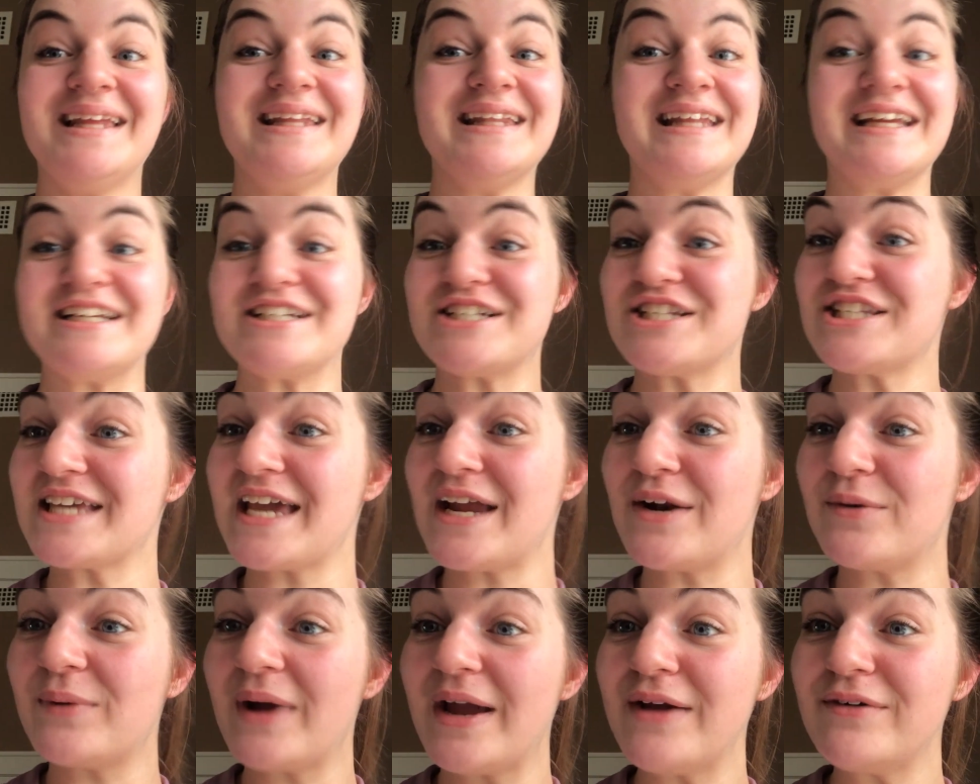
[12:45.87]
they just
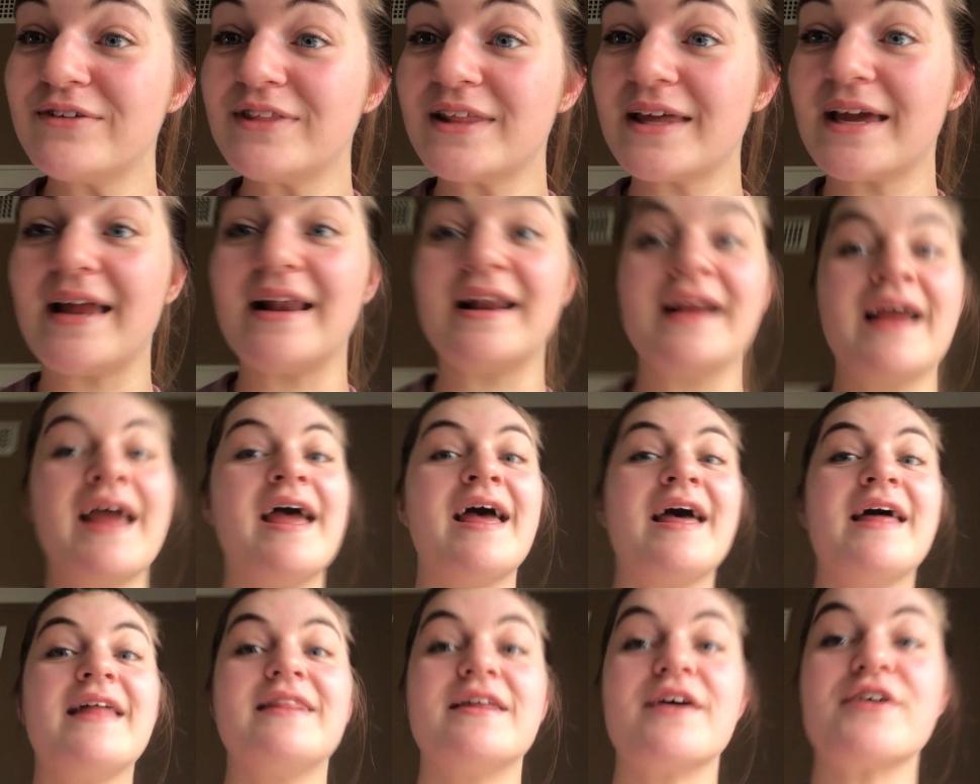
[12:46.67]
get away with it.
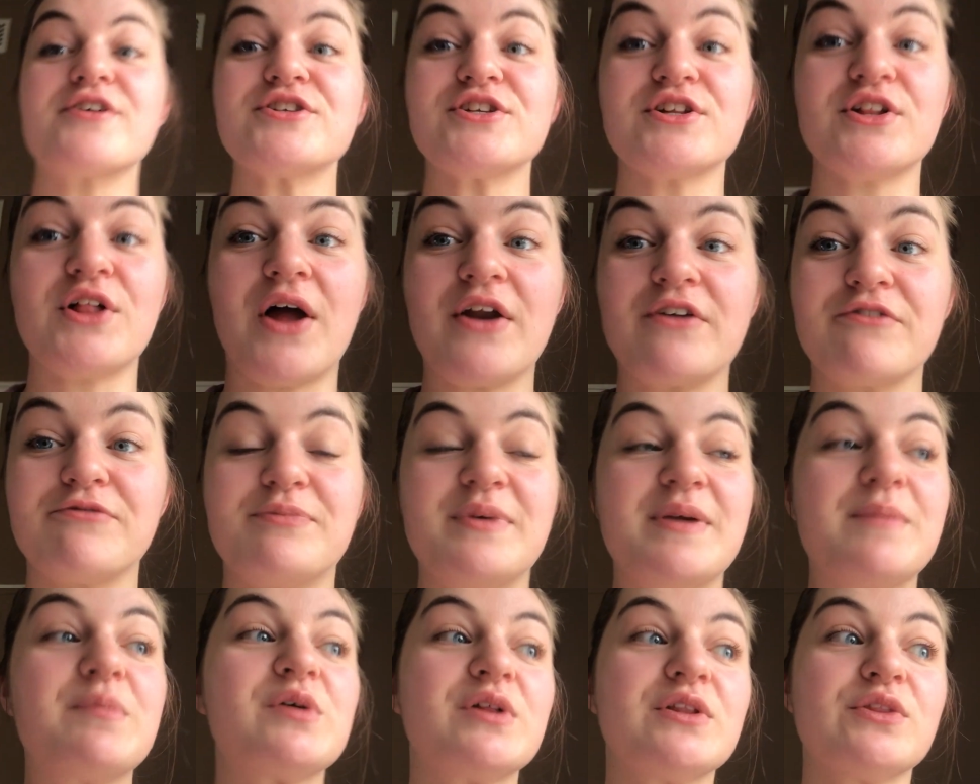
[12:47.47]
There's a lot of
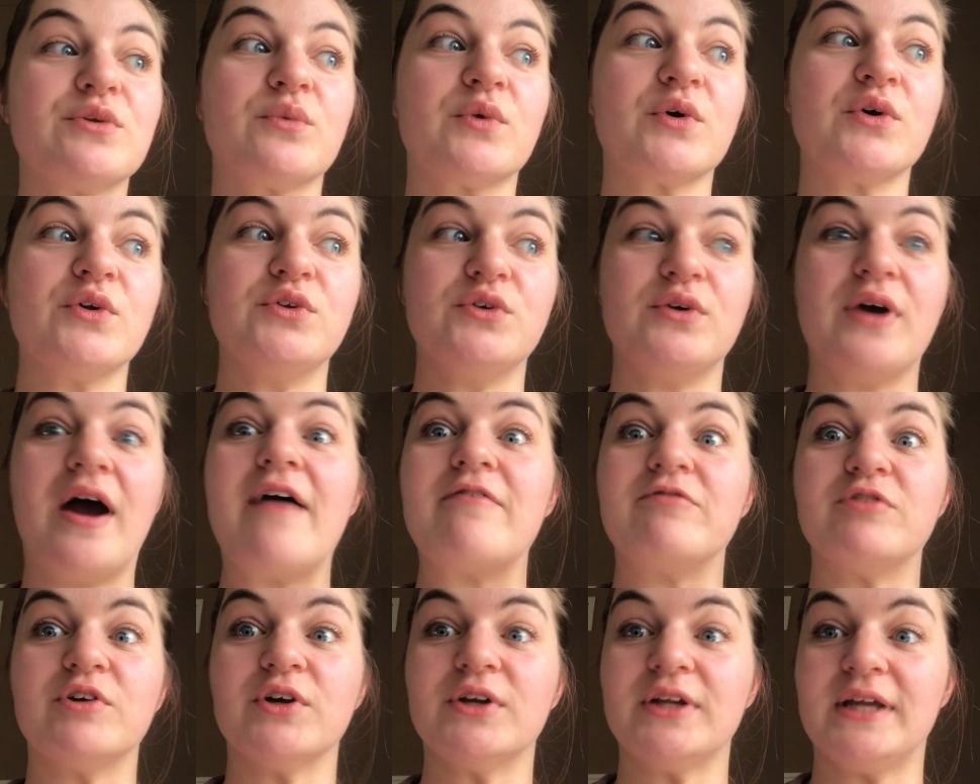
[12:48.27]
people in the world who
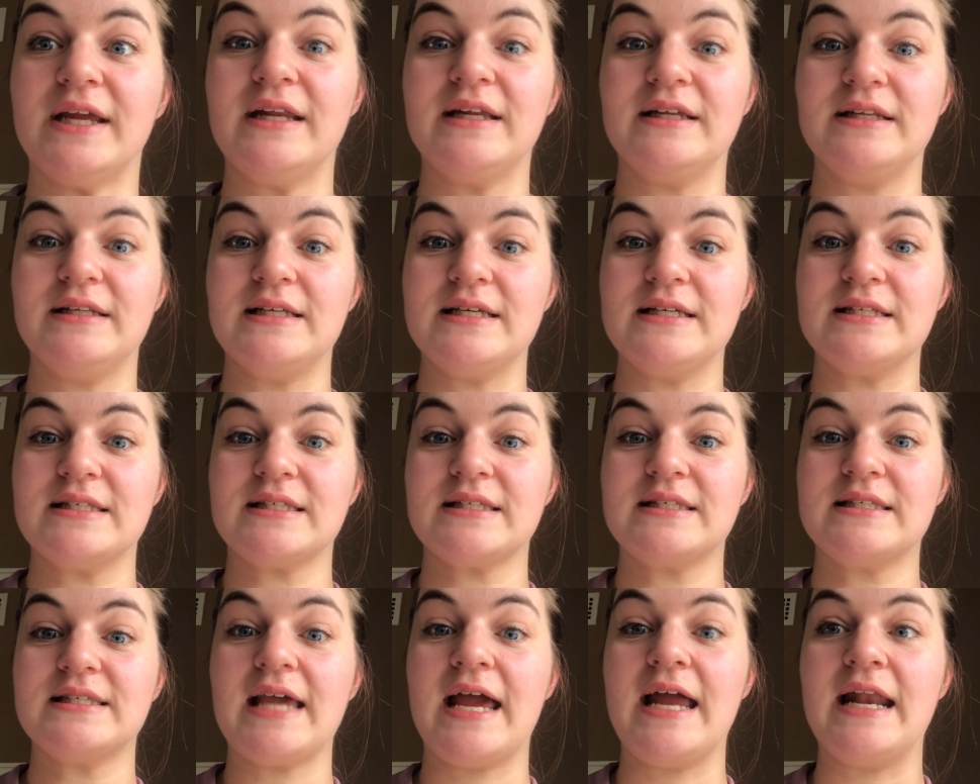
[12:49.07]
have herniated
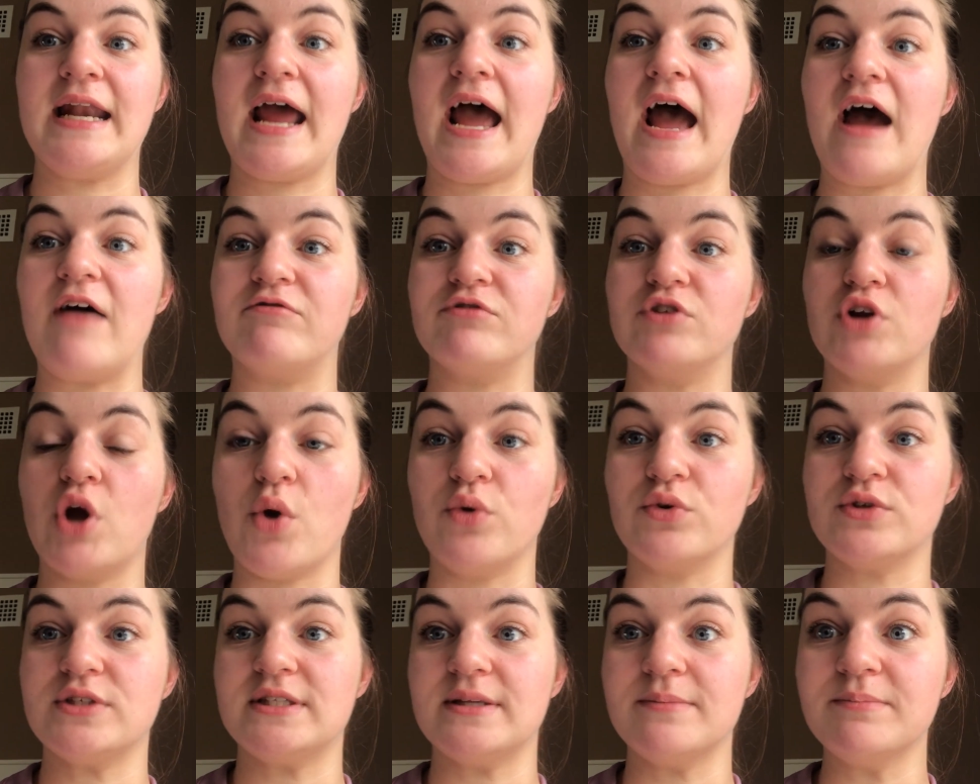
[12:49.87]
discs and have
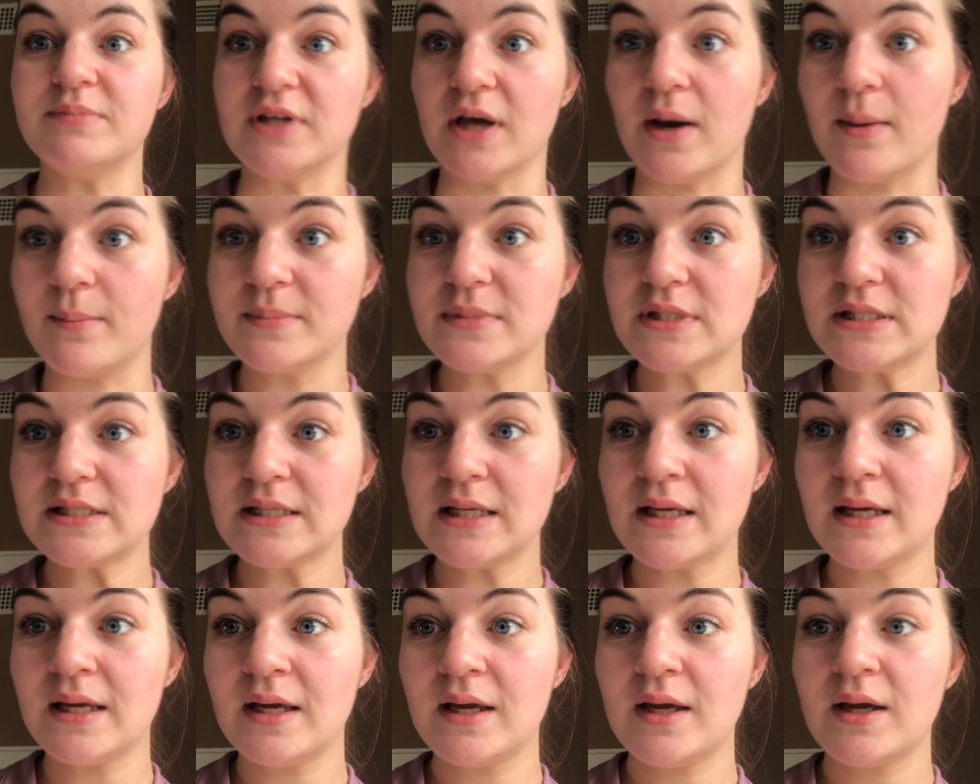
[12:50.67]
no
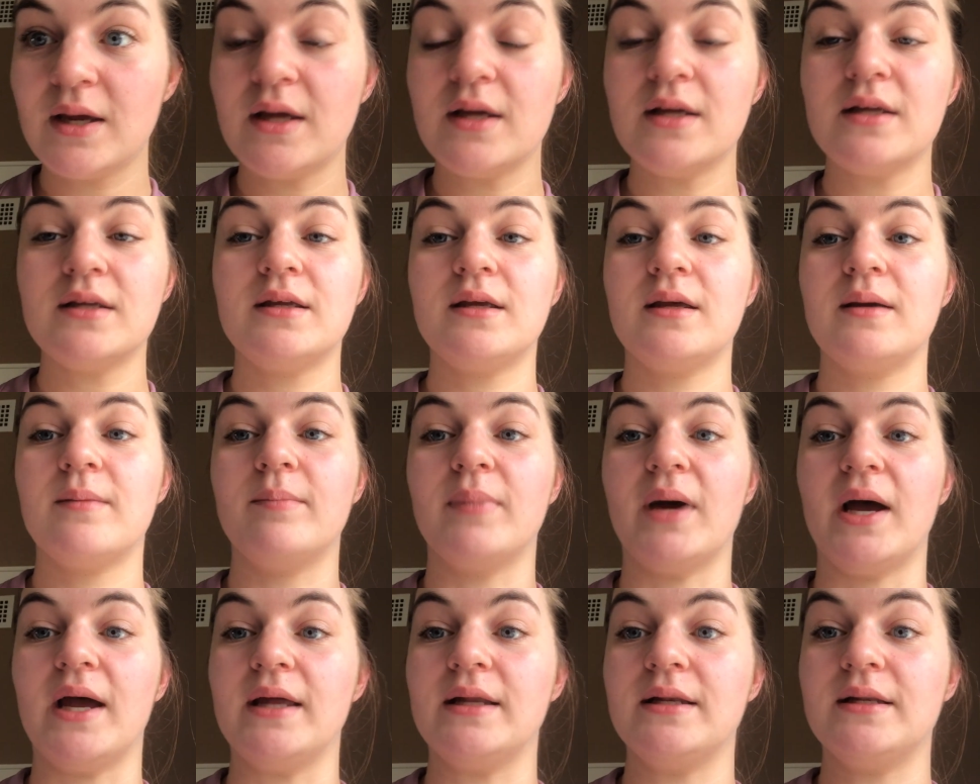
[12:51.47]
symptoms,
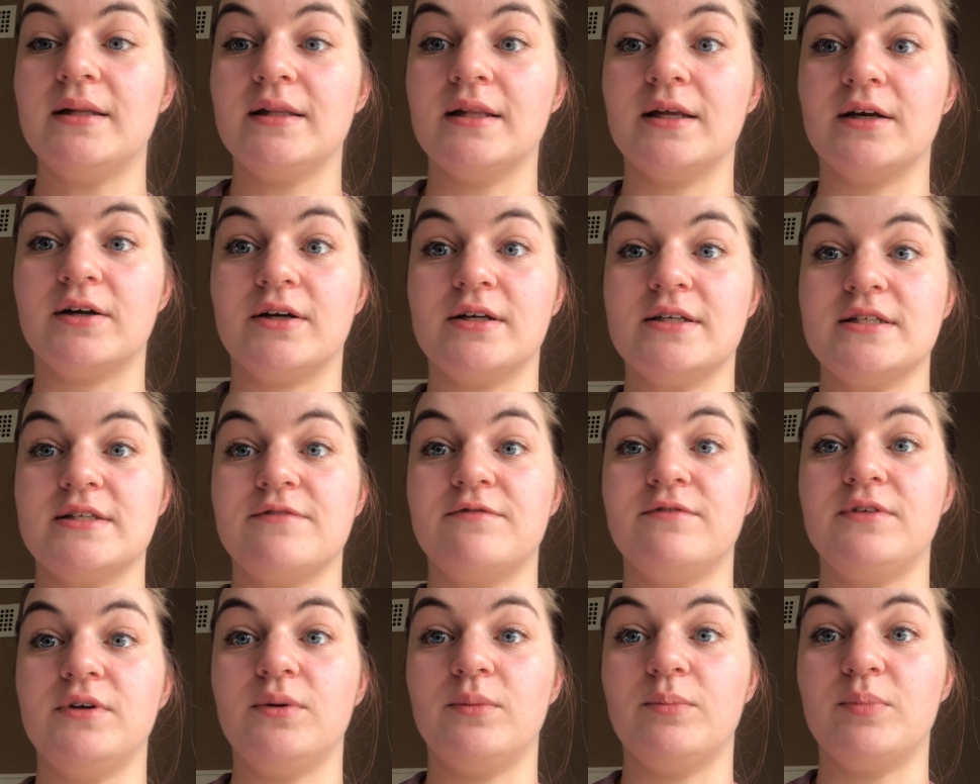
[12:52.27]
but there is
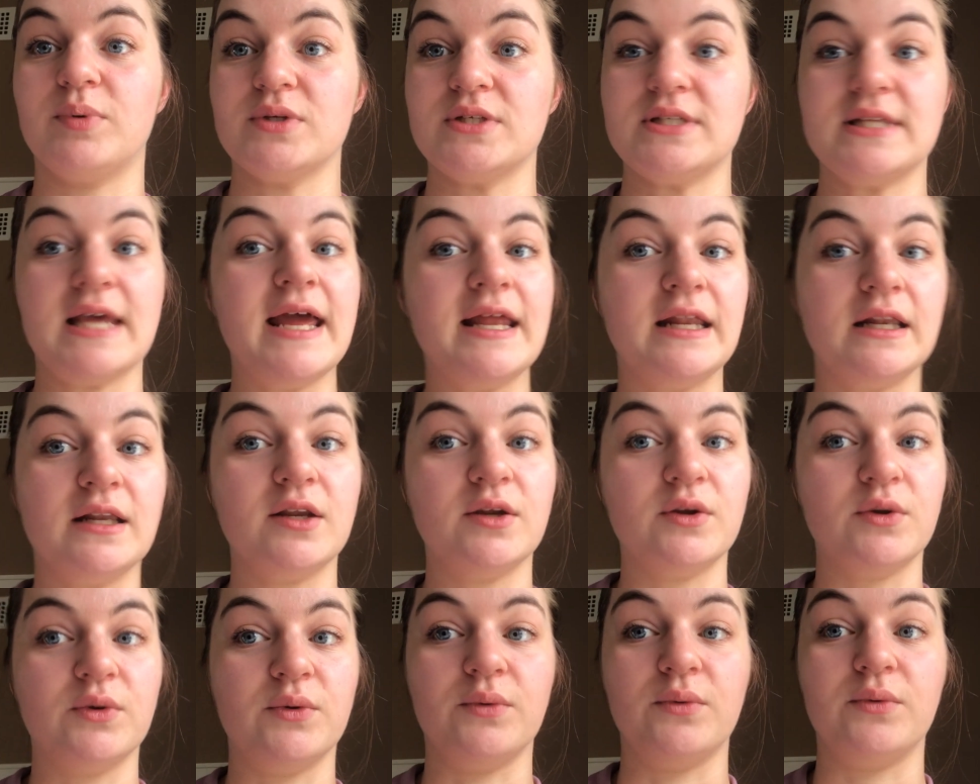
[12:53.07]
a few
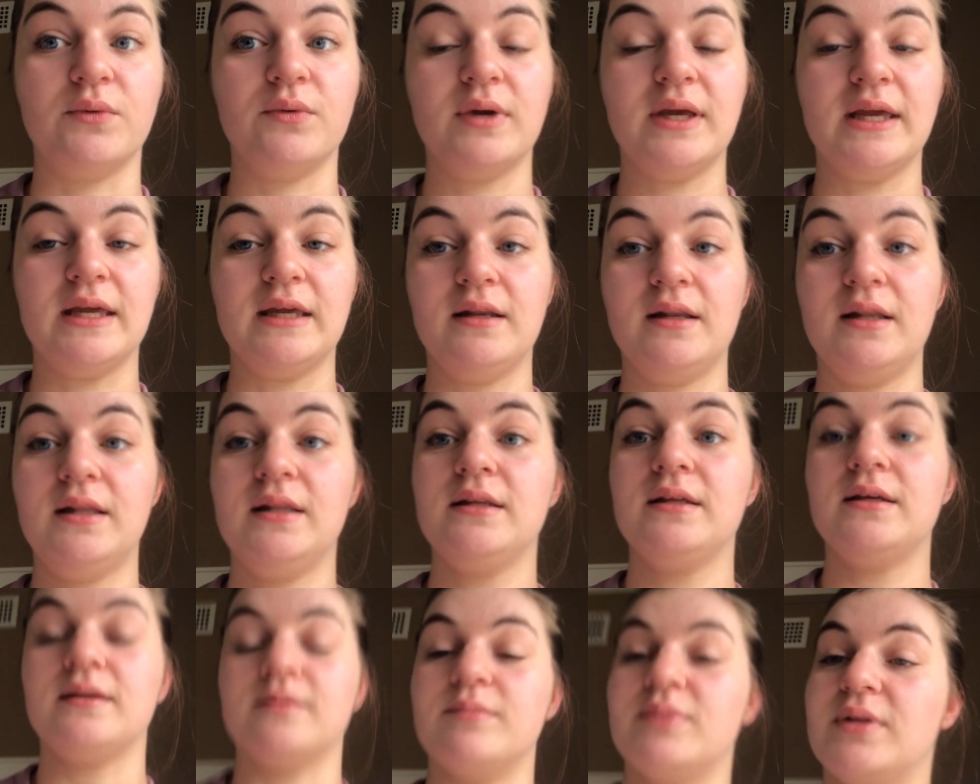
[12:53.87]
% who it
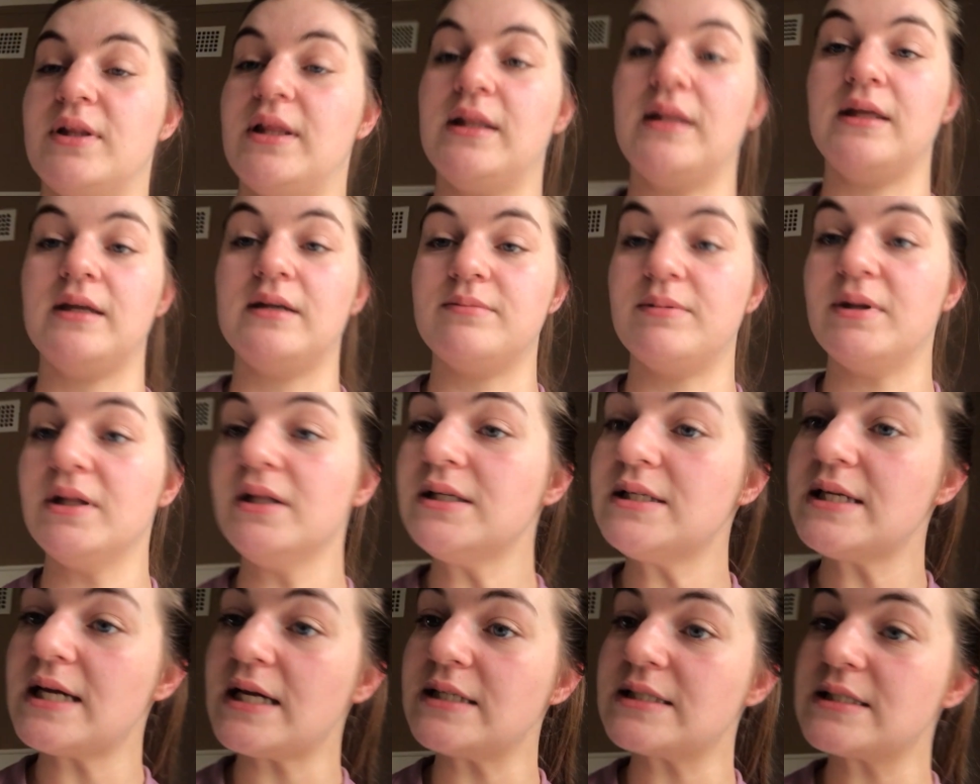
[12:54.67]
completely
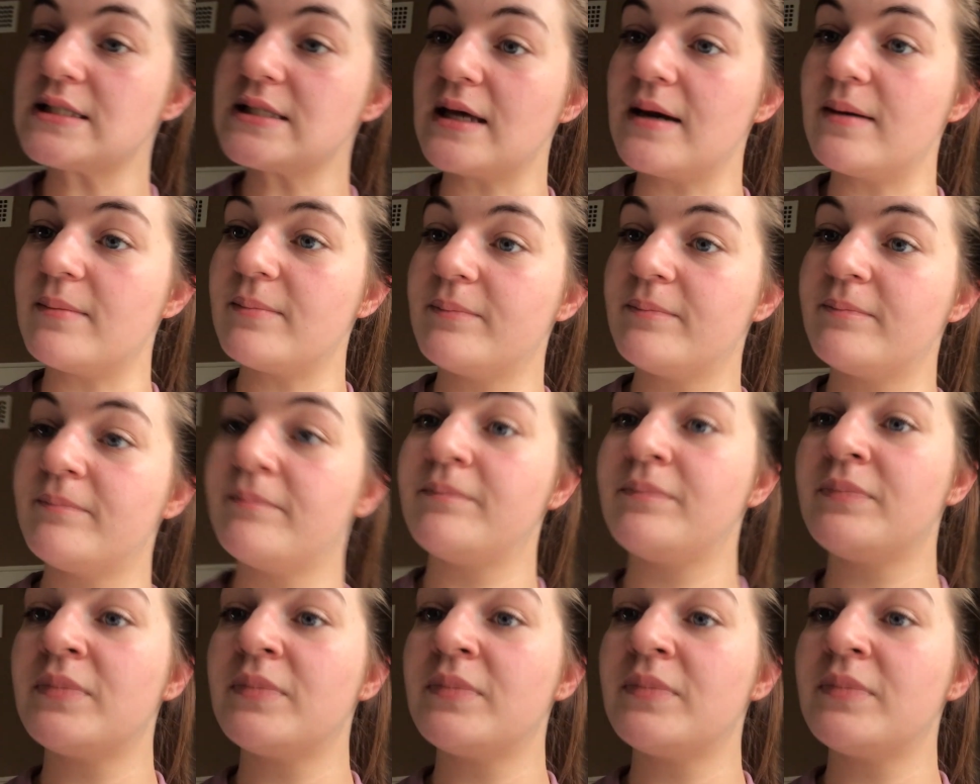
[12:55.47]
debilitates them.